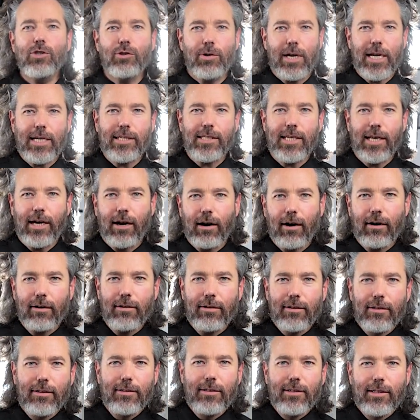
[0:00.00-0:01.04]
drinks in
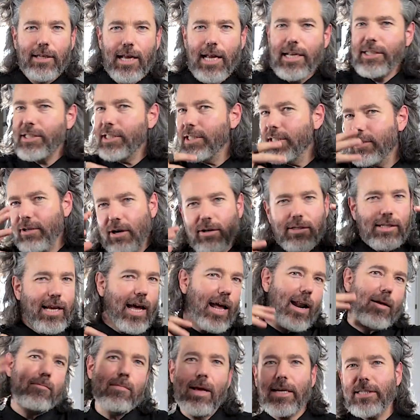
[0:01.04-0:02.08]
her and she starts
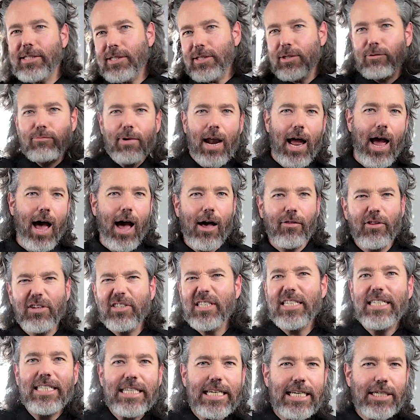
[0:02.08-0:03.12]
kind of messing around.
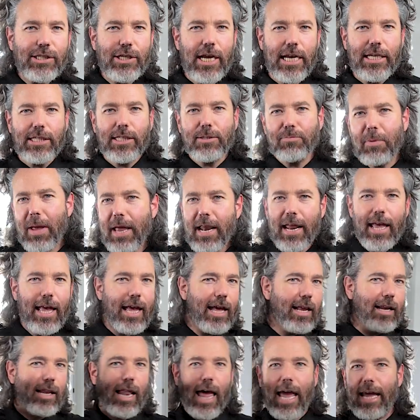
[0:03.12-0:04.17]
There's a DJ
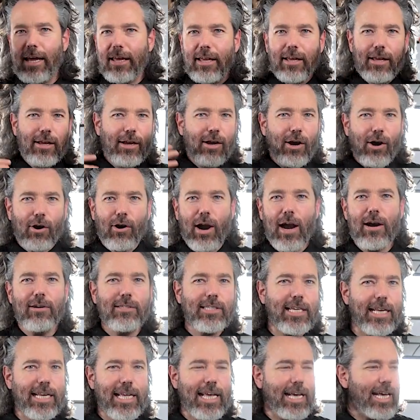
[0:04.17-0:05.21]
spinning, like her
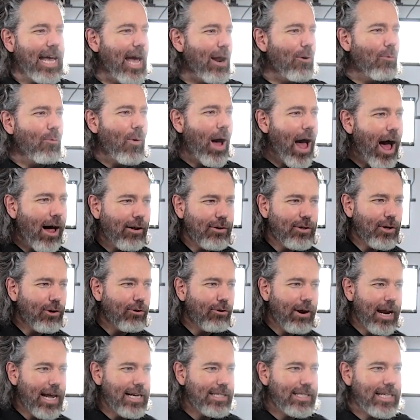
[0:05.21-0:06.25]
hair's gonna get kind of wild and
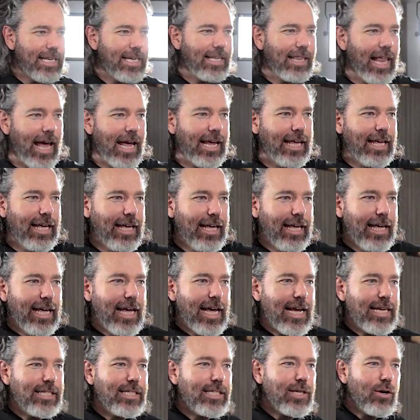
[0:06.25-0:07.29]
crazy. Like
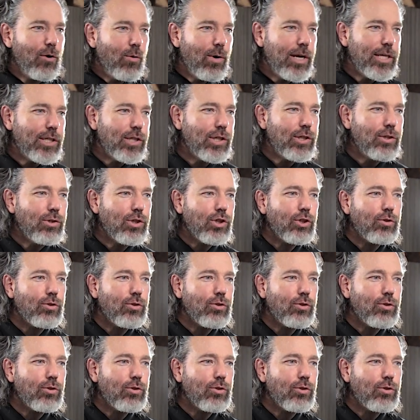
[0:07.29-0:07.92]
it's going to